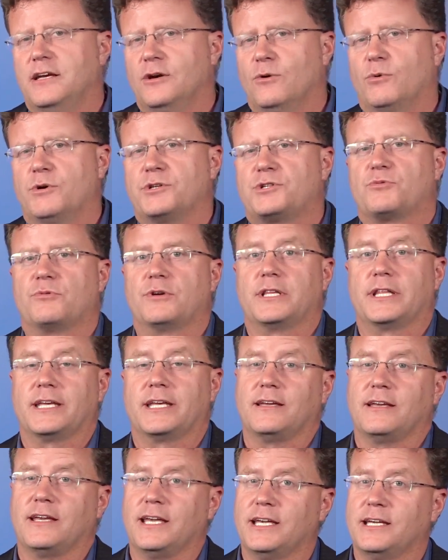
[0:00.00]
which
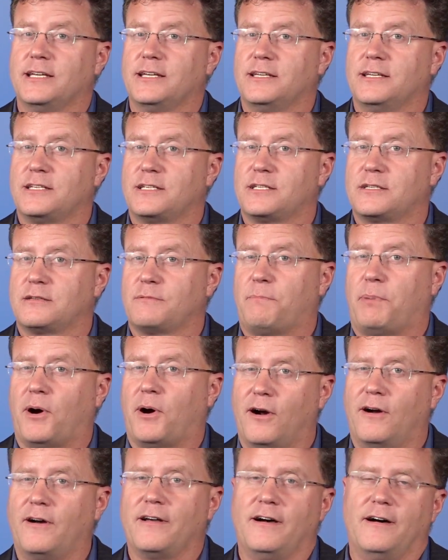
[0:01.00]
really is
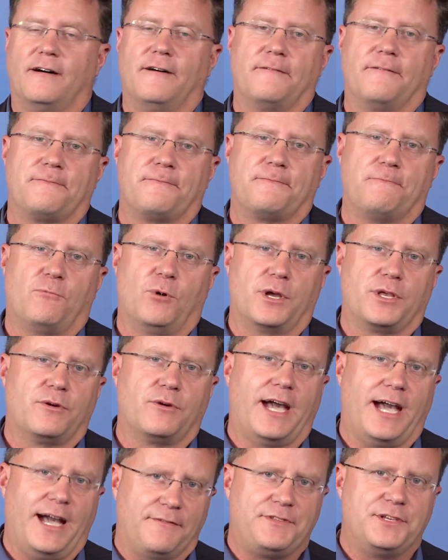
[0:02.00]
part of what you
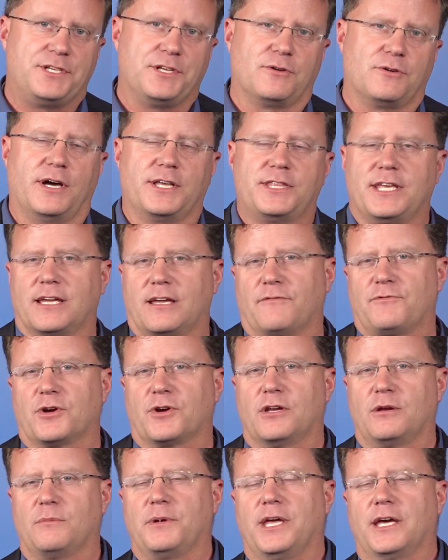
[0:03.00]
have to do, I think, if you're
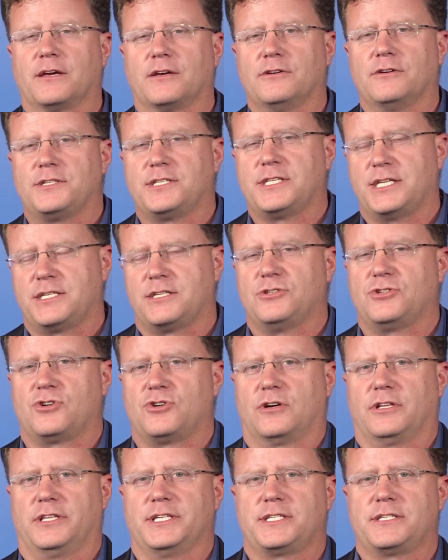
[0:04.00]
going to be a good citizen
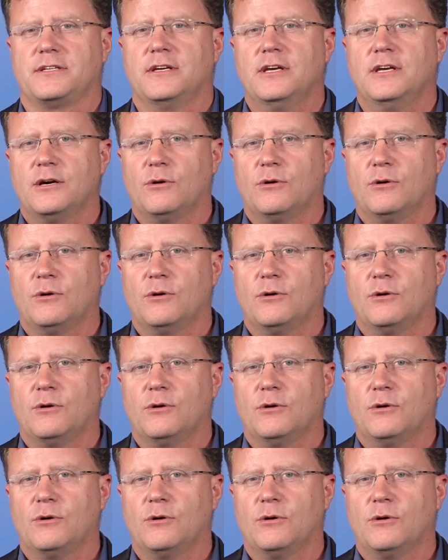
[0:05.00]
journalist,